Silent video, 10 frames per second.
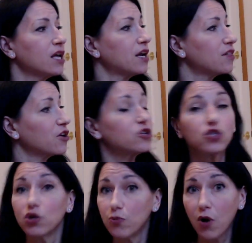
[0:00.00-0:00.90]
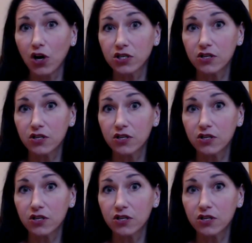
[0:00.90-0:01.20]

Now there are two parts of the